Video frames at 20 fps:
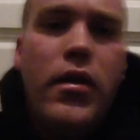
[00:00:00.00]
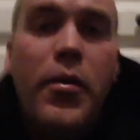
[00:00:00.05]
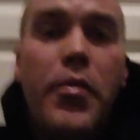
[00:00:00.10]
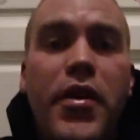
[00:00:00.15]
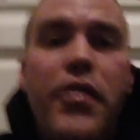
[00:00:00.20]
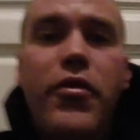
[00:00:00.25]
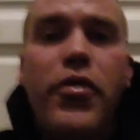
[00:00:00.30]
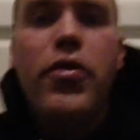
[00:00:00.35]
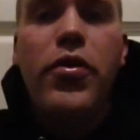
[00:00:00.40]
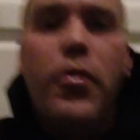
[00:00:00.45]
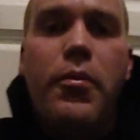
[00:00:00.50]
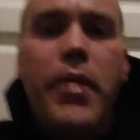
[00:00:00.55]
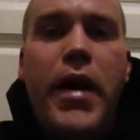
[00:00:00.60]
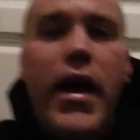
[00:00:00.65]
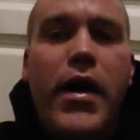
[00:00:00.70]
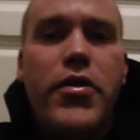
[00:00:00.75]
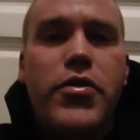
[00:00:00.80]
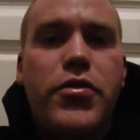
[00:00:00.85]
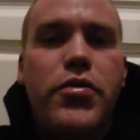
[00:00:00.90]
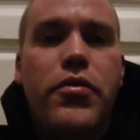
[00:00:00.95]
me give you a little
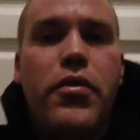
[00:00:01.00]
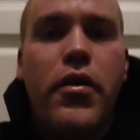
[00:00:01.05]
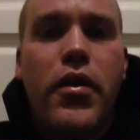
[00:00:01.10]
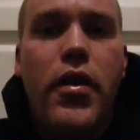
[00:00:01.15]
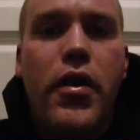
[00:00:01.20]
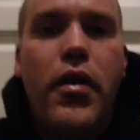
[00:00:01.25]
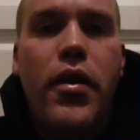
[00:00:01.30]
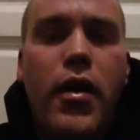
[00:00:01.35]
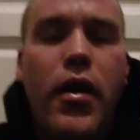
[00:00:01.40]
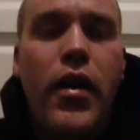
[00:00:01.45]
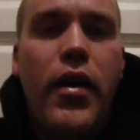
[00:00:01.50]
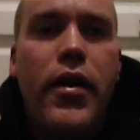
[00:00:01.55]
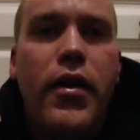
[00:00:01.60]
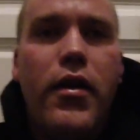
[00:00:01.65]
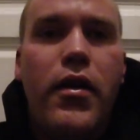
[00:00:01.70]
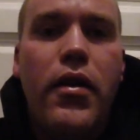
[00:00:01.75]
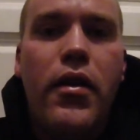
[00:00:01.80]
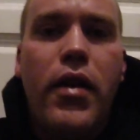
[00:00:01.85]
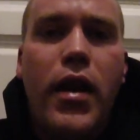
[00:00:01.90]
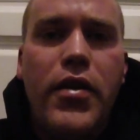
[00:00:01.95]
backstory.
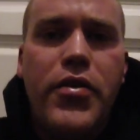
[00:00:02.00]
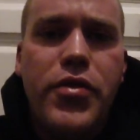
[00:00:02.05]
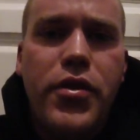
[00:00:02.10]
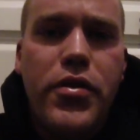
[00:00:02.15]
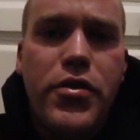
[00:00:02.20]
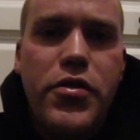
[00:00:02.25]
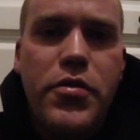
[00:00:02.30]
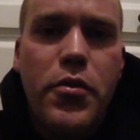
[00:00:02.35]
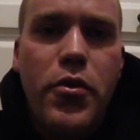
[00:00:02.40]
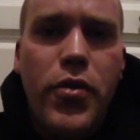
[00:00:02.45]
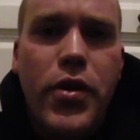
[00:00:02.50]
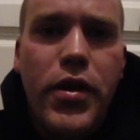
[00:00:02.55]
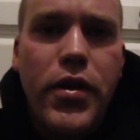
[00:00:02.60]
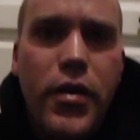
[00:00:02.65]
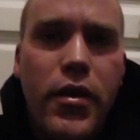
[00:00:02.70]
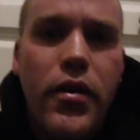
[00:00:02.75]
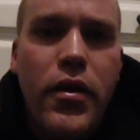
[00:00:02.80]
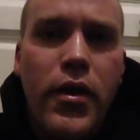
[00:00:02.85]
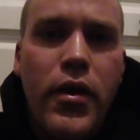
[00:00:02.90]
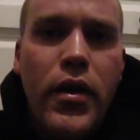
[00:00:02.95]
I started
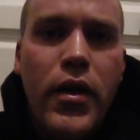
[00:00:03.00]
smoking